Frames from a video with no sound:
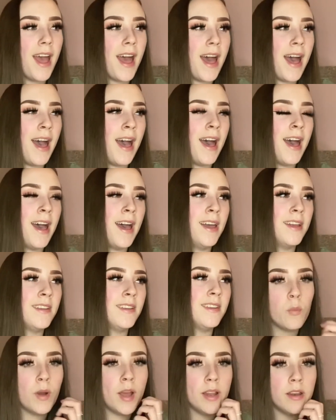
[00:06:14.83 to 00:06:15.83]
And
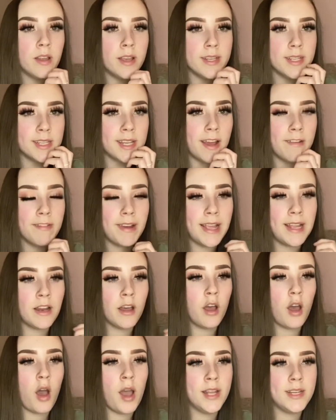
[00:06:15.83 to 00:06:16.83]
when I did have Layla,
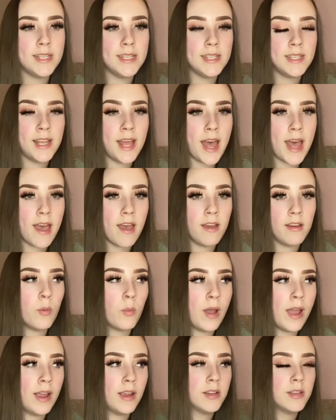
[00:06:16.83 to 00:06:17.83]
I did tear
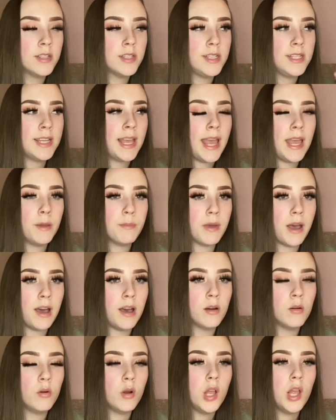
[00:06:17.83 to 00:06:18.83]
where she came out.